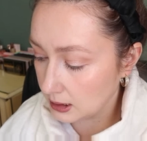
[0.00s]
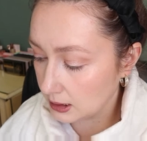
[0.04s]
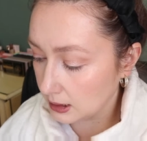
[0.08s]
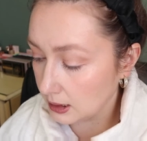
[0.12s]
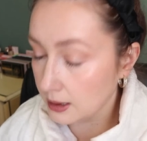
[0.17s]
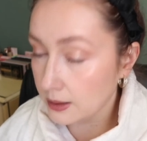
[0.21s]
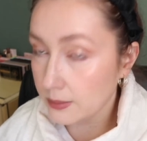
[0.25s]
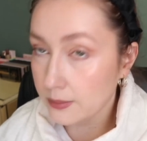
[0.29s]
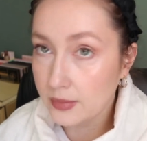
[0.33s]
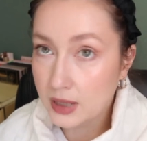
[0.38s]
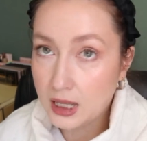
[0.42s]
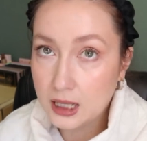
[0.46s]
then
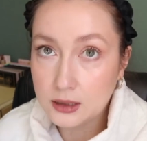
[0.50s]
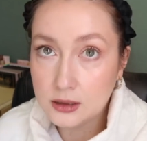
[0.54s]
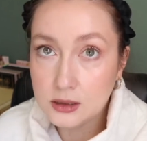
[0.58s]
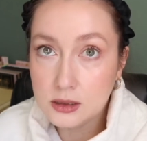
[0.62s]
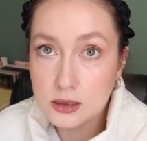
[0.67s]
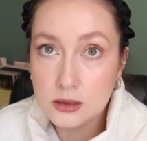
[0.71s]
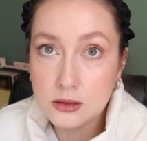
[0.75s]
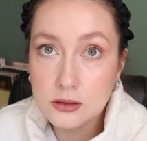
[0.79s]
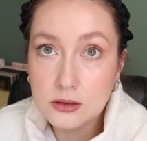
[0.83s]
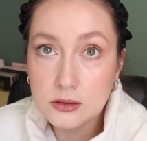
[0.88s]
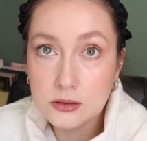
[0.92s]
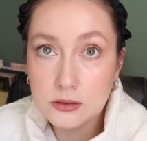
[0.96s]
come back
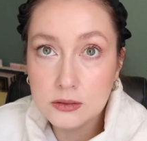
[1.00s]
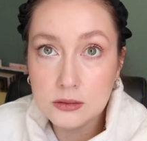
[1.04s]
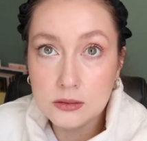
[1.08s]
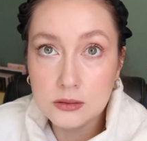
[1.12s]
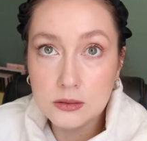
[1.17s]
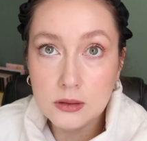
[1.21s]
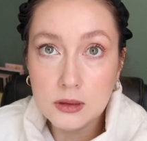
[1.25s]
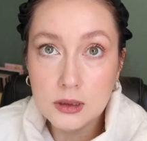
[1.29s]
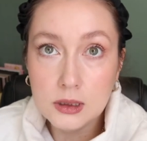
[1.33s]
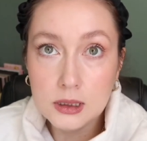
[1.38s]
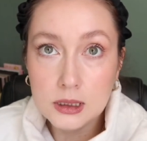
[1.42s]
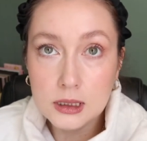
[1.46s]
to do
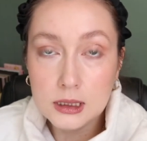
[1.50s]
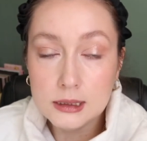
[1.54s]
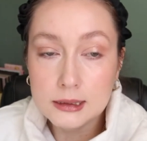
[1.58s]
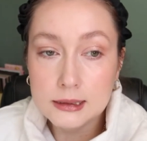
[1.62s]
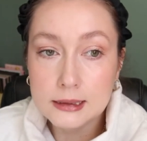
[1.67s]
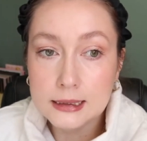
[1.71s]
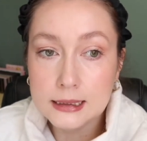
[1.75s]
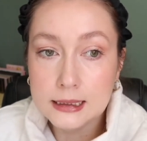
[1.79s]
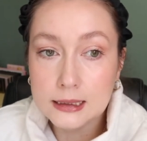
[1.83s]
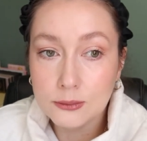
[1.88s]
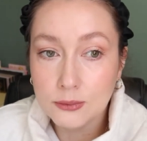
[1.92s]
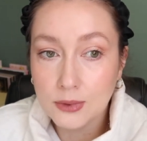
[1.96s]

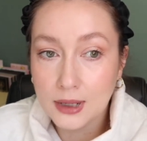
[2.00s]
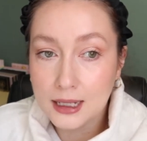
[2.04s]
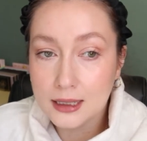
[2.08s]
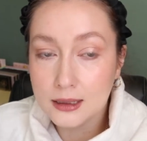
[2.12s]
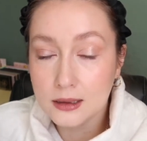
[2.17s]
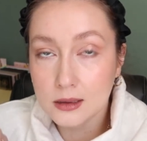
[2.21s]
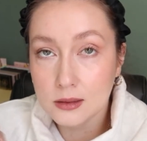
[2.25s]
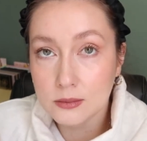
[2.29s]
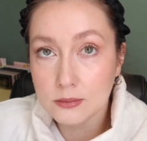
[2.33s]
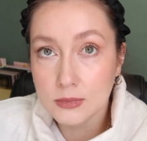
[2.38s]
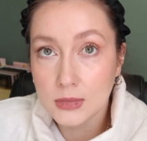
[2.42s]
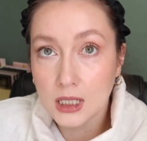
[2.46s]
the
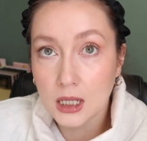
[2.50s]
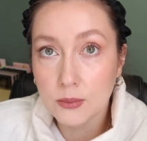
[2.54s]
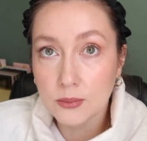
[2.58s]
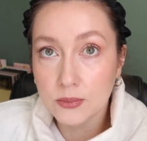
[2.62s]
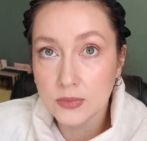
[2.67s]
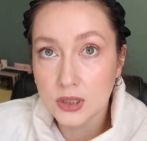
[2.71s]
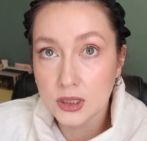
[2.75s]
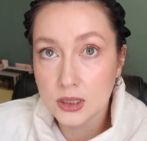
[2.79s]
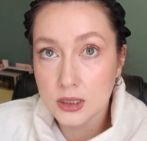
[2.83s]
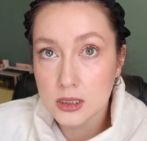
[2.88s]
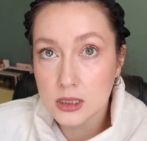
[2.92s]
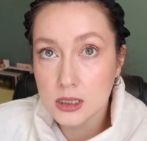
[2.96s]
random
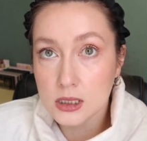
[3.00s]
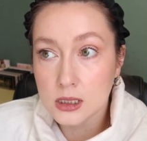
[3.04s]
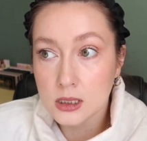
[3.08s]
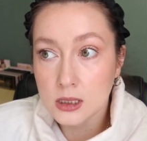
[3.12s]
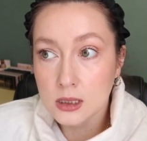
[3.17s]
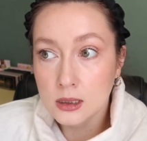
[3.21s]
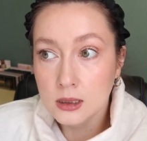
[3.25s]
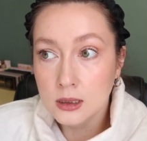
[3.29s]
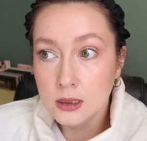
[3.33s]
numbers.